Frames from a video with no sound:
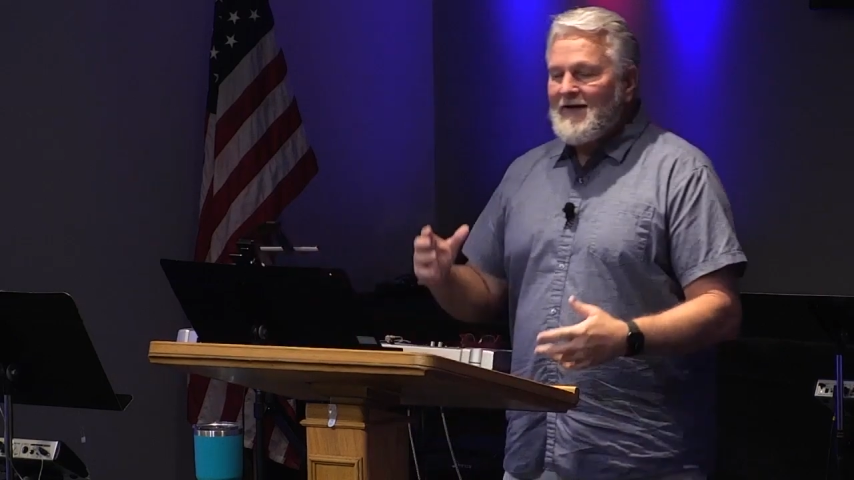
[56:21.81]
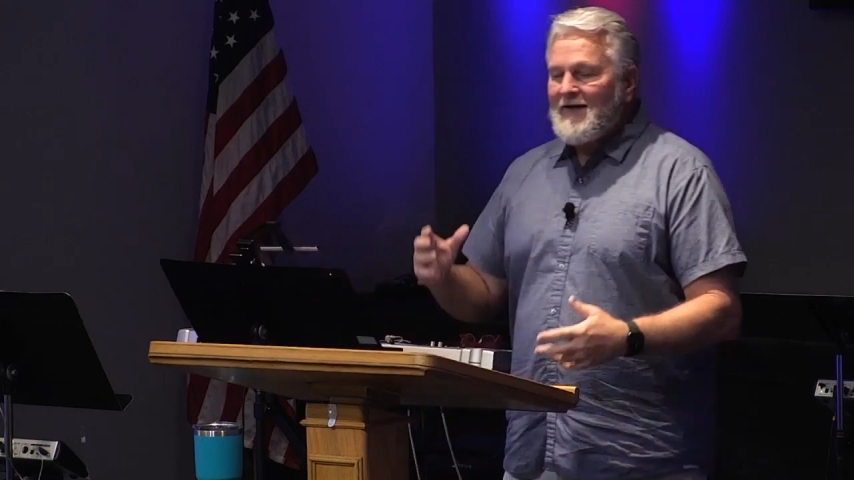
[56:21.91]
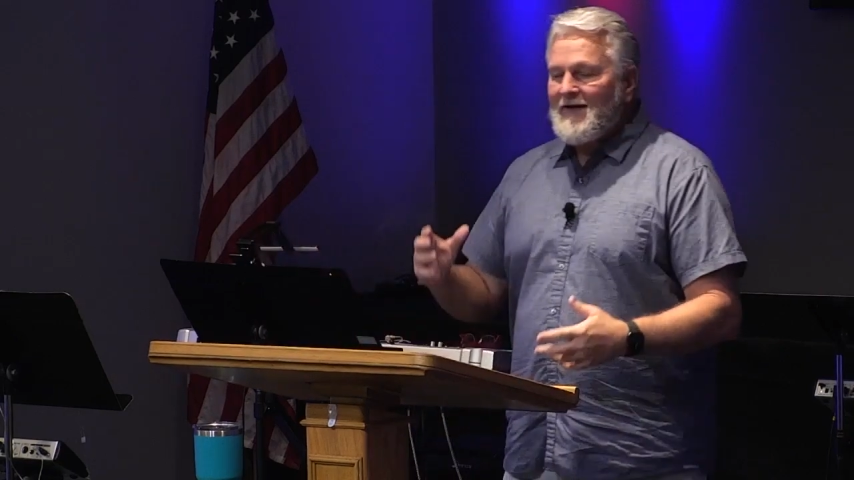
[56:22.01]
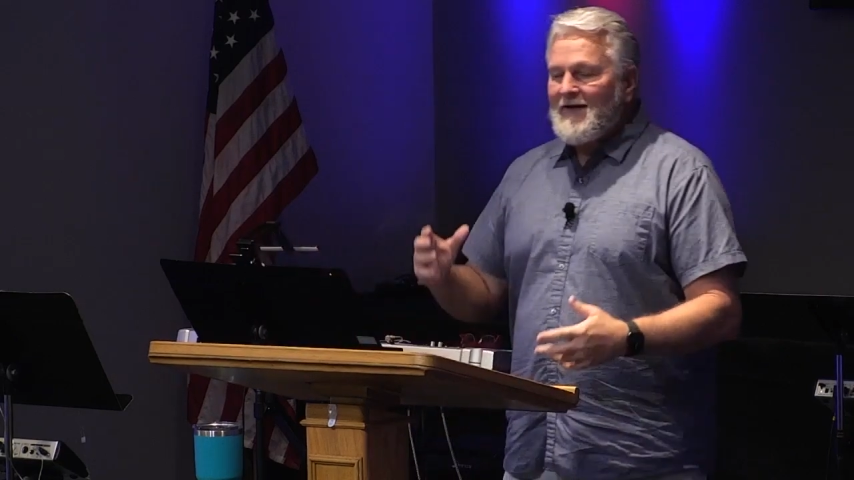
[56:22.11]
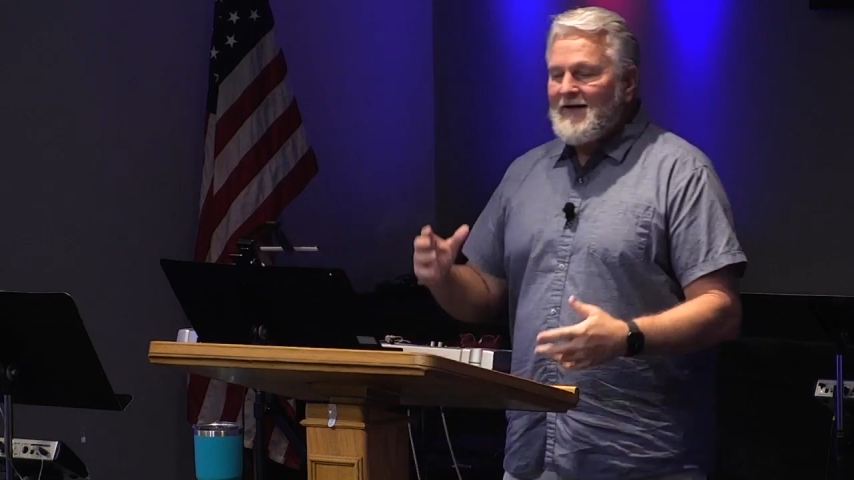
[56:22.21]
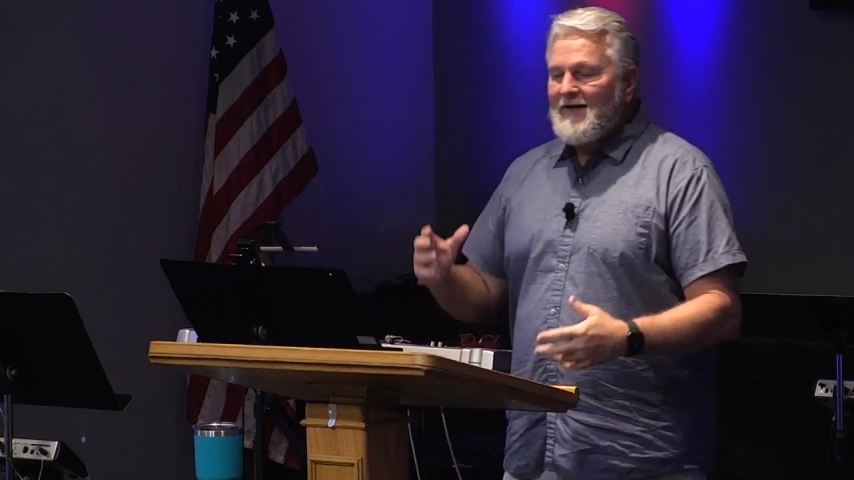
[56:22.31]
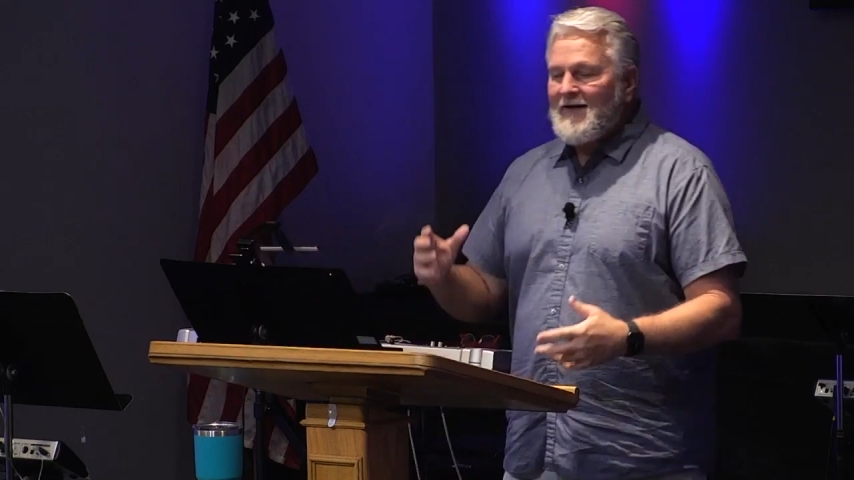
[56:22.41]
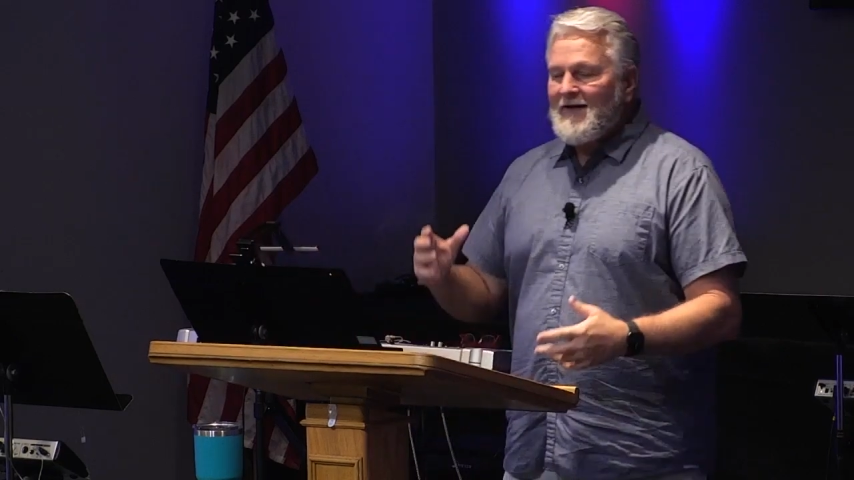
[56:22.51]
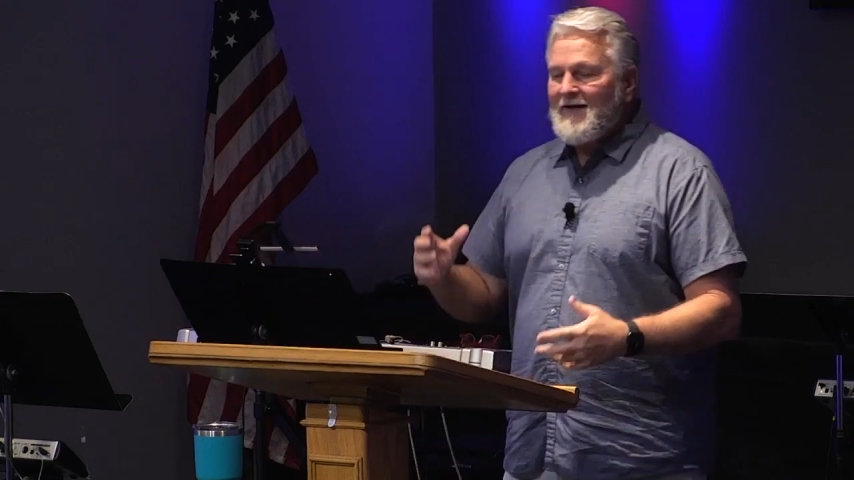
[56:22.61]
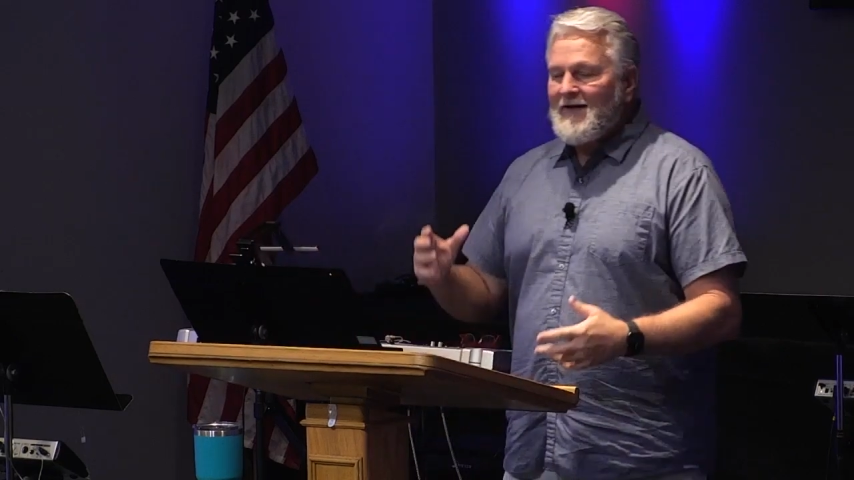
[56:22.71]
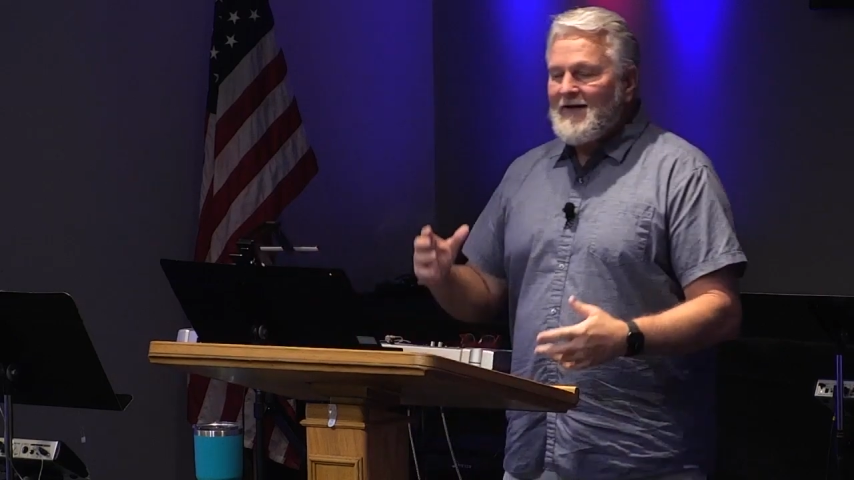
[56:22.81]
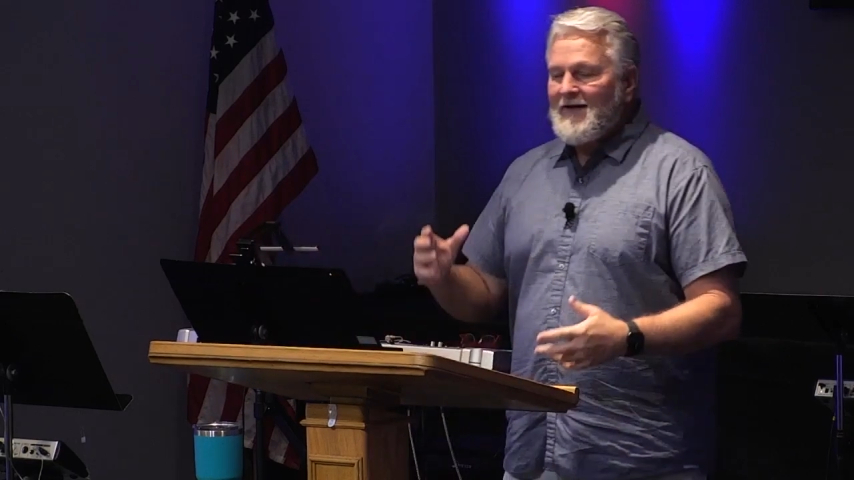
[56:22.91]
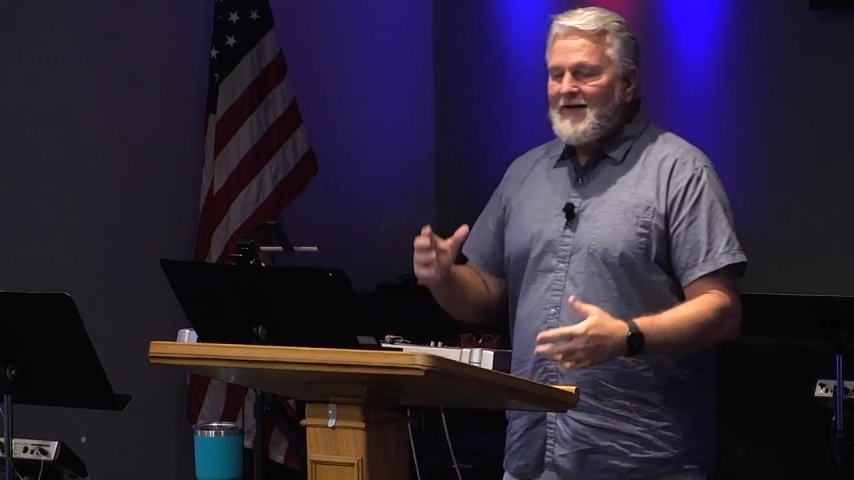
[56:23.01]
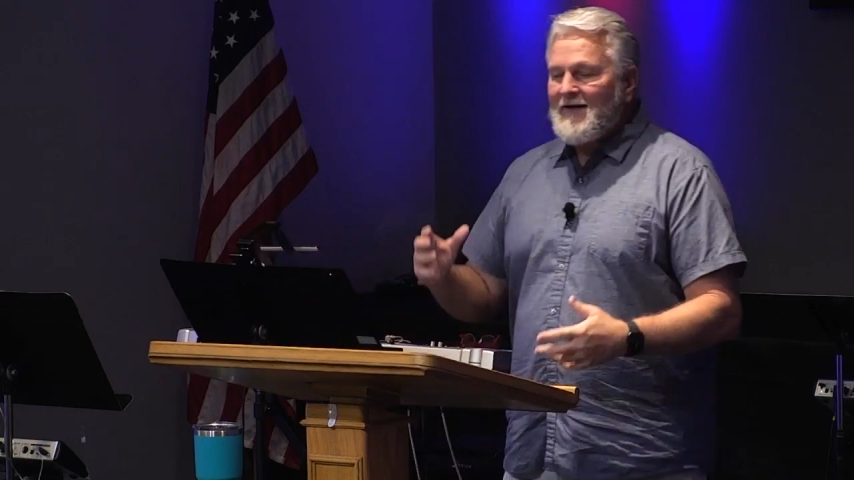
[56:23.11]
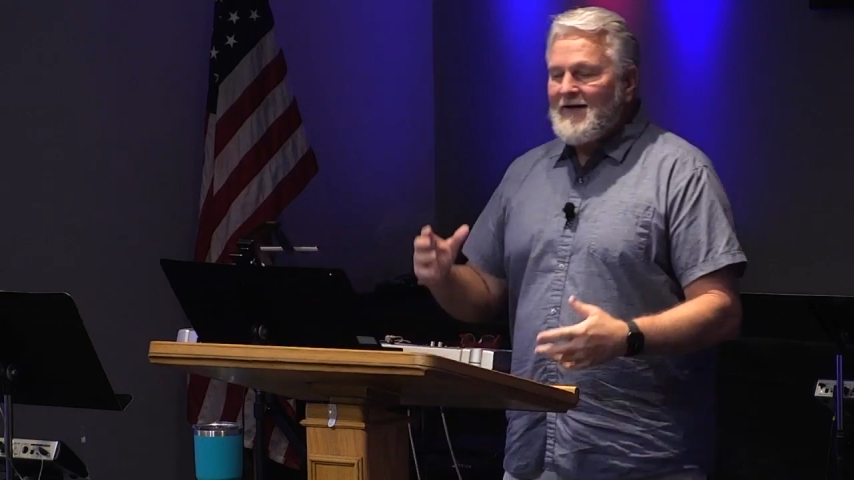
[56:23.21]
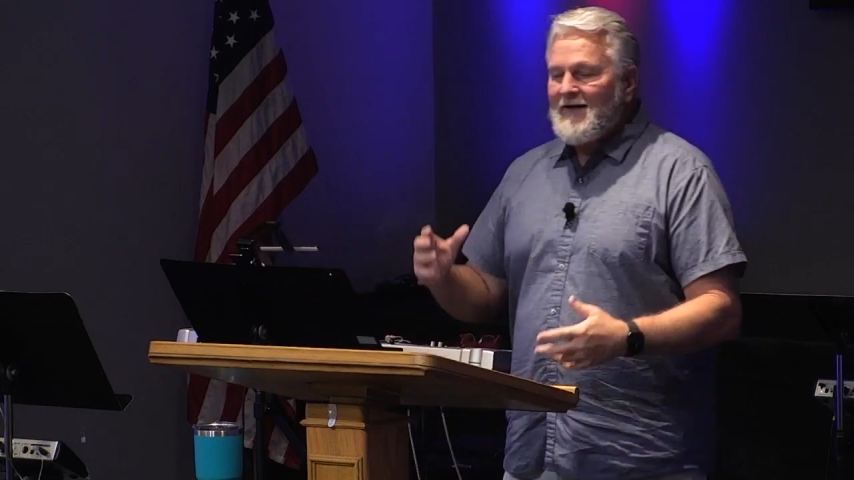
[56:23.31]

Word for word: Joshua, I'm here for the